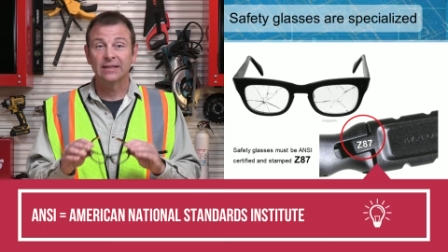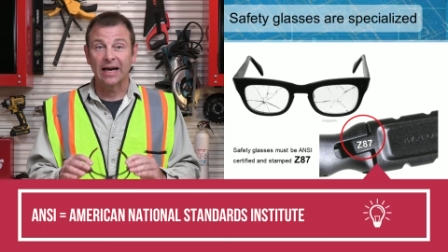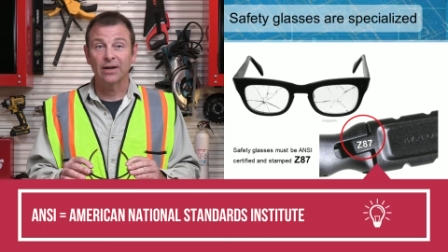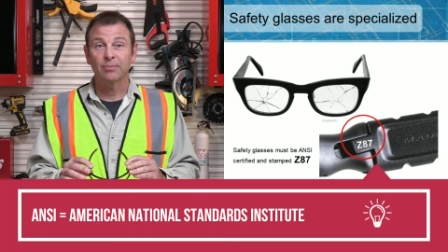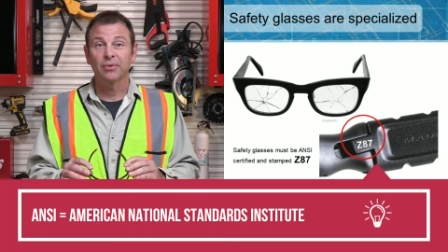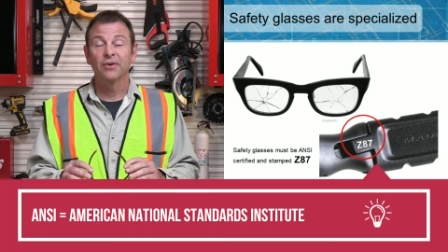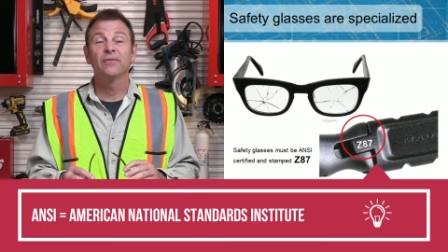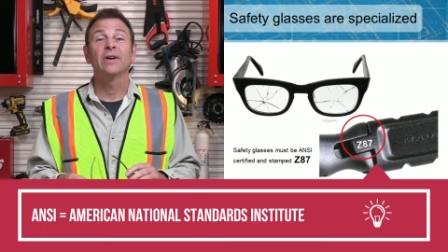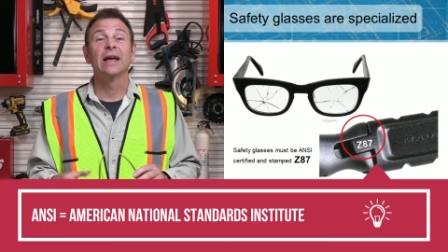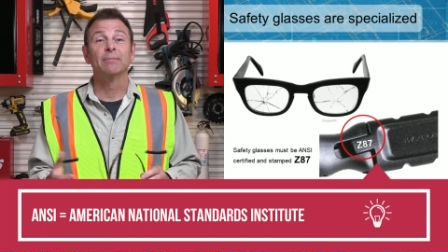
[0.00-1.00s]

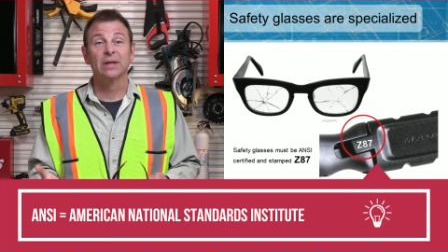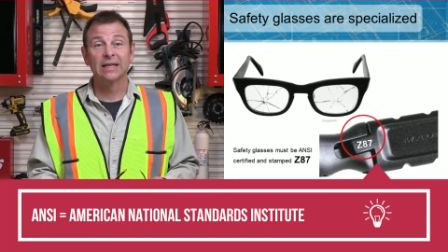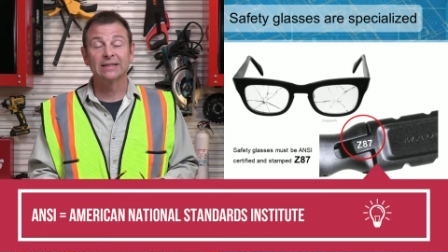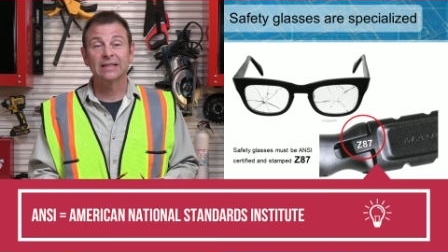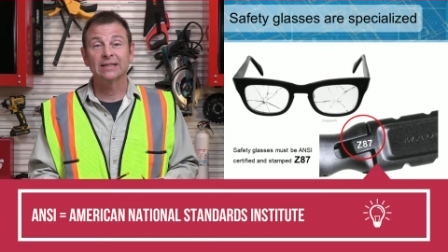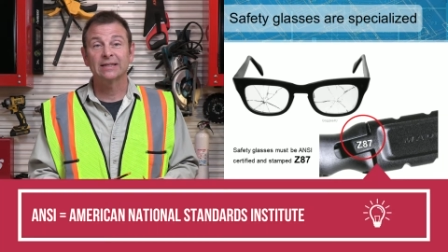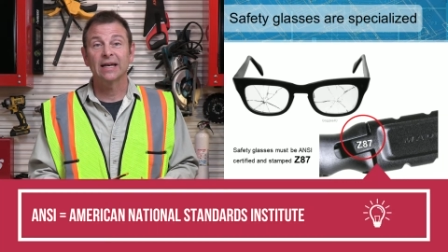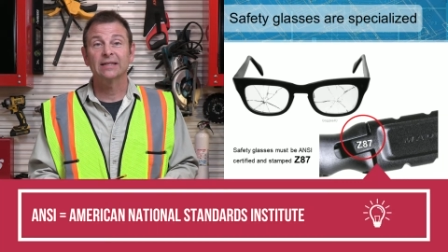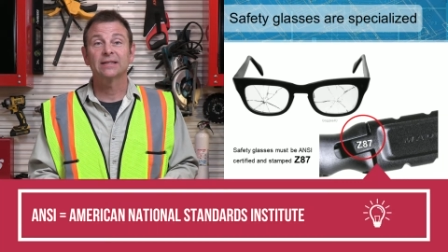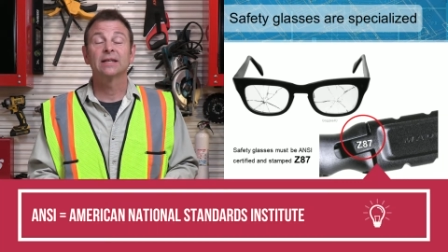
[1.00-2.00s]
shatterproof and ballistics
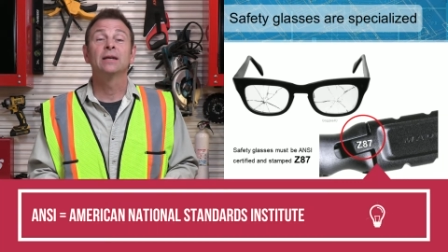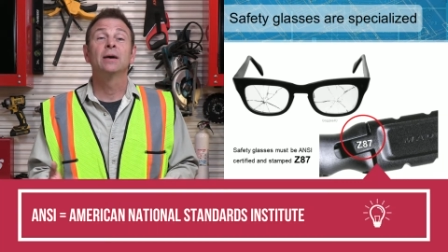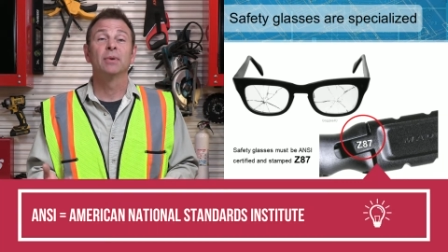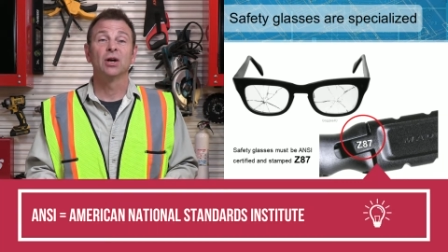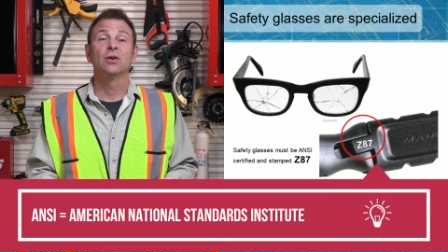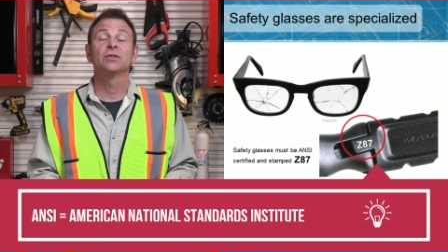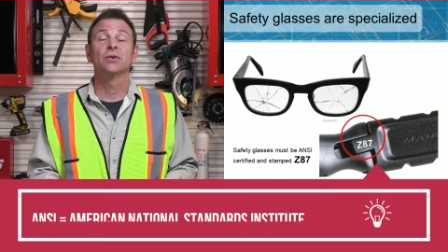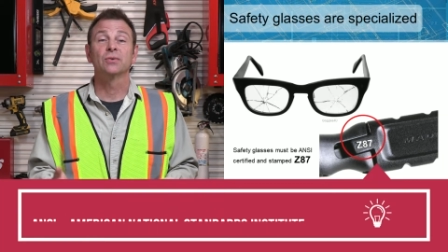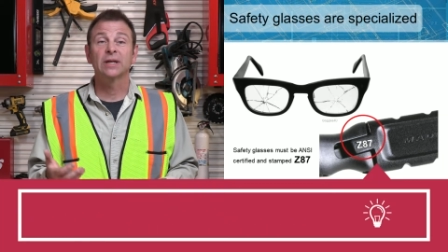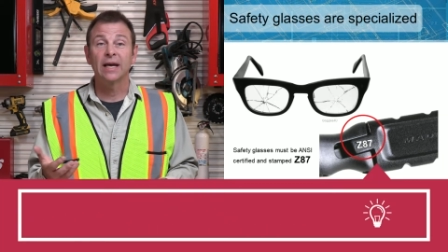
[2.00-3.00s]
tested, but
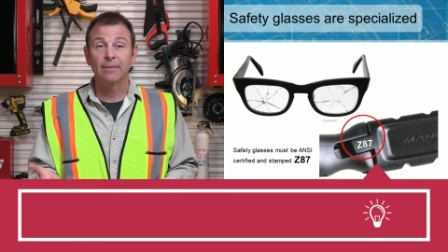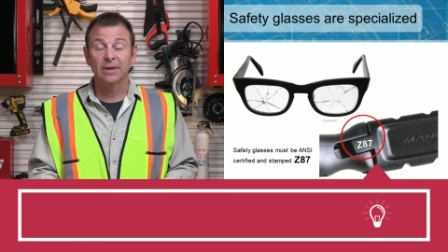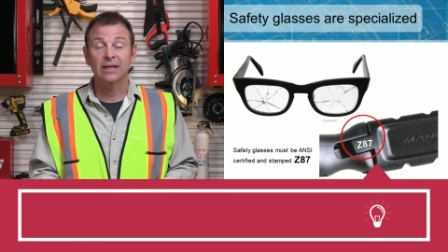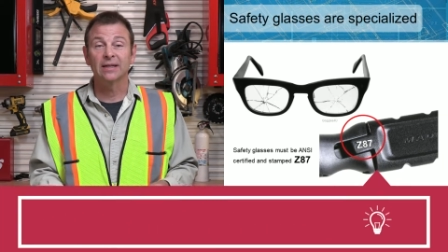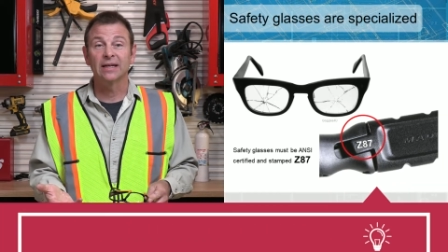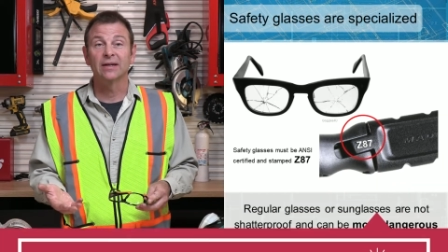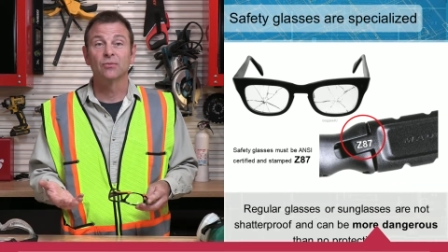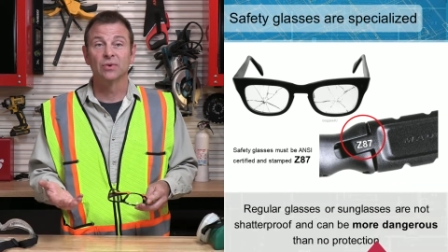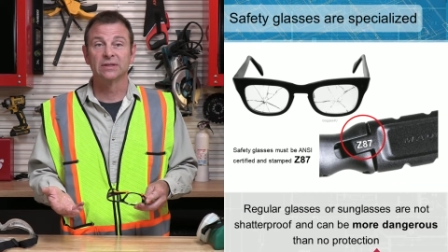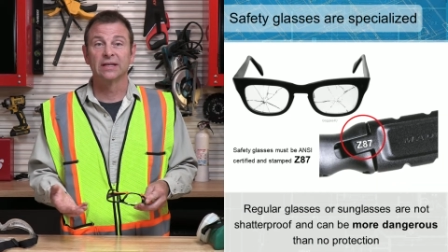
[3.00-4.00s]
also chemically
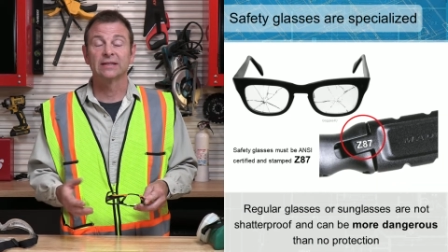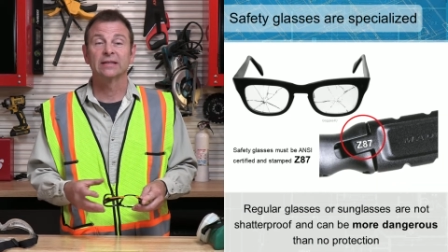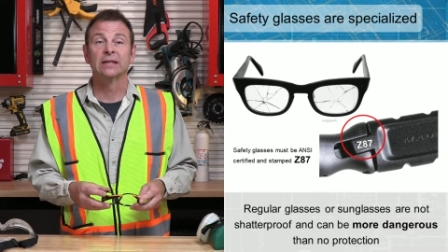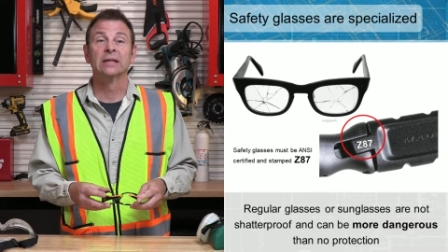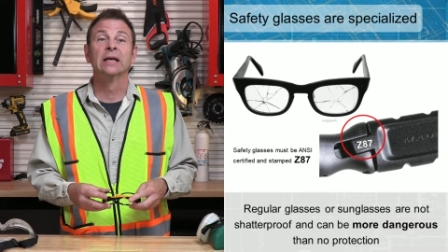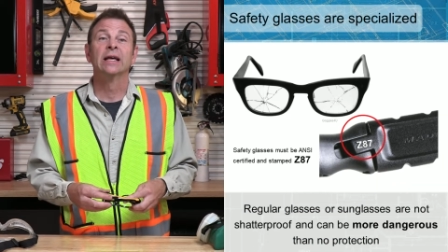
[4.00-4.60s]
resistant.